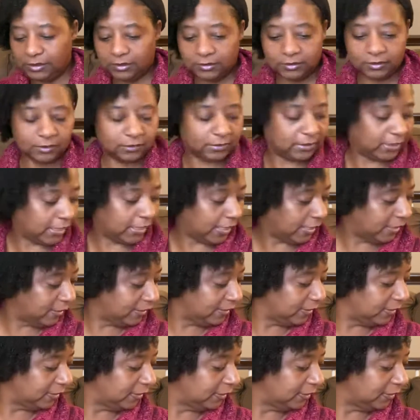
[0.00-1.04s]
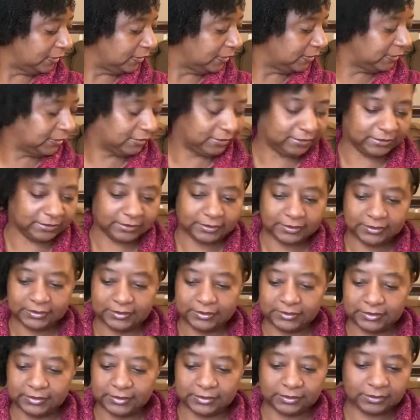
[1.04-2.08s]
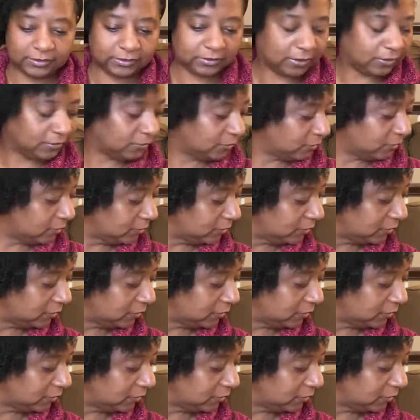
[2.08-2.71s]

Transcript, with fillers: So that is total.